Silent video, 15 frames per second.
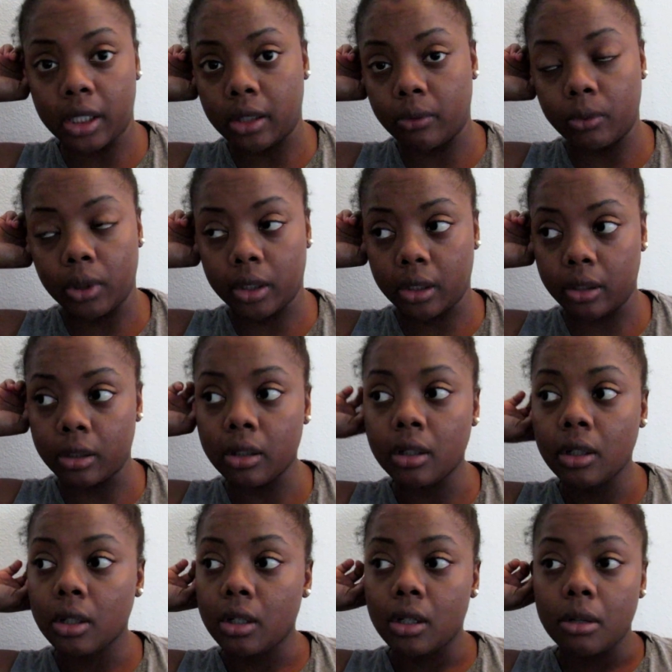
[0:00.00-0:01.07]
I didn't want to
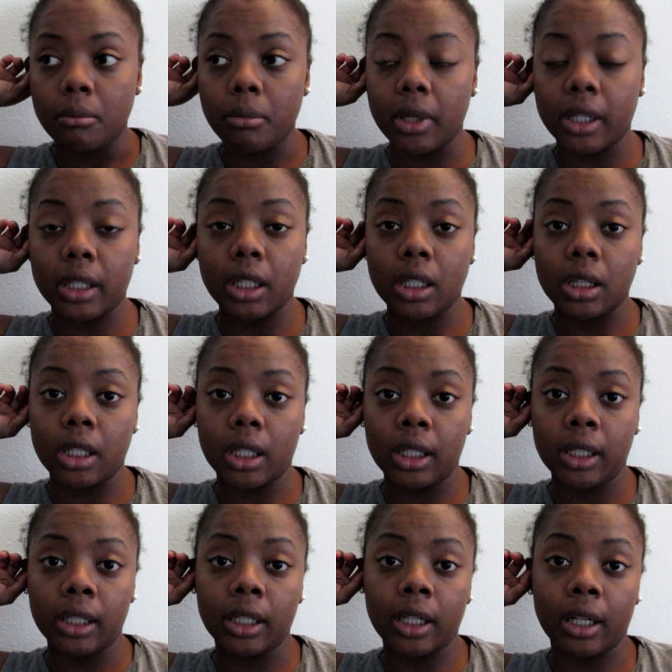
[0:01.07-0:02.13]
make
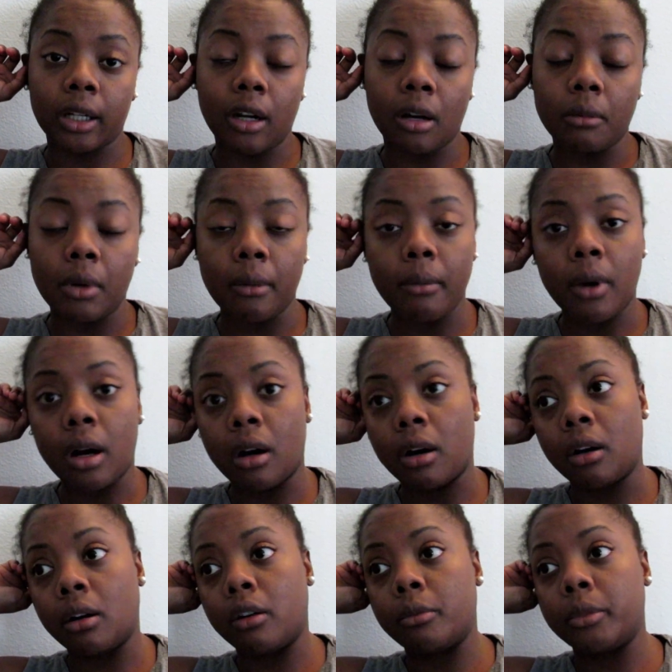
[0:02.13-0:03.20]
anything. I called my
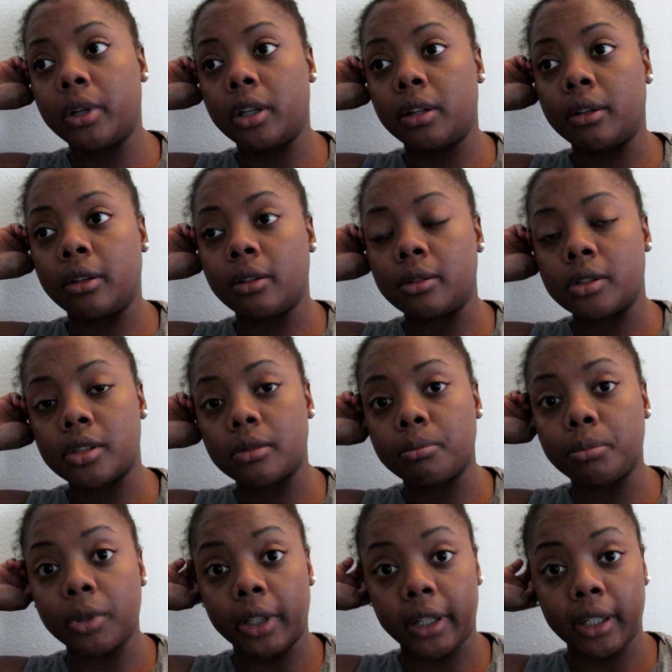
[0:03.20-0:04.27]
mom and
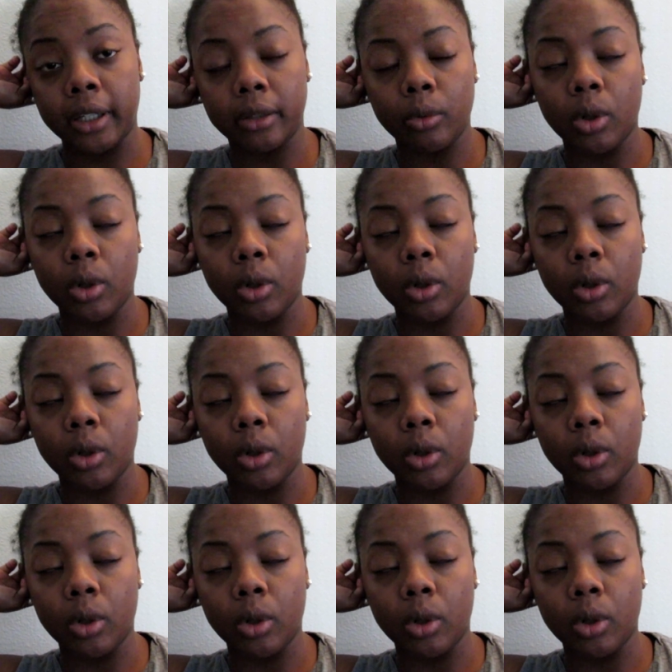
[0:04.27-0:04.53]
Blake.